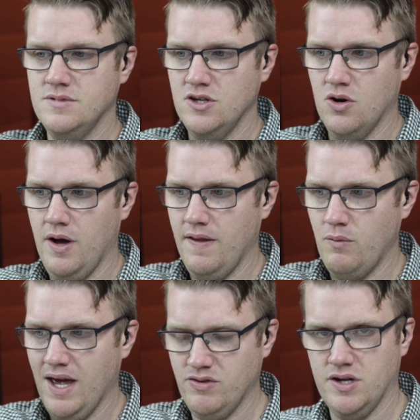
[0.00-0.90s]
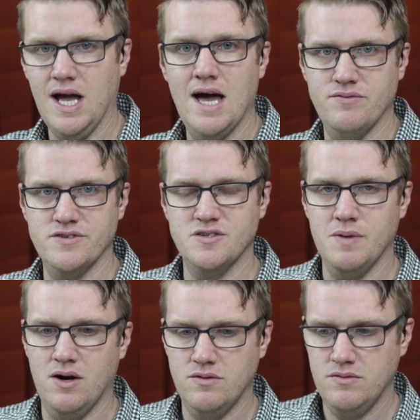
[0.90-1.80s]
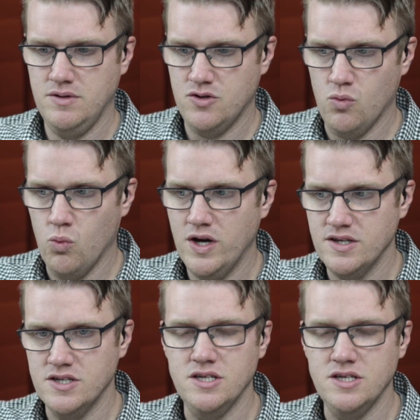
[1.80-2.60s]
and then we have a little conference about, what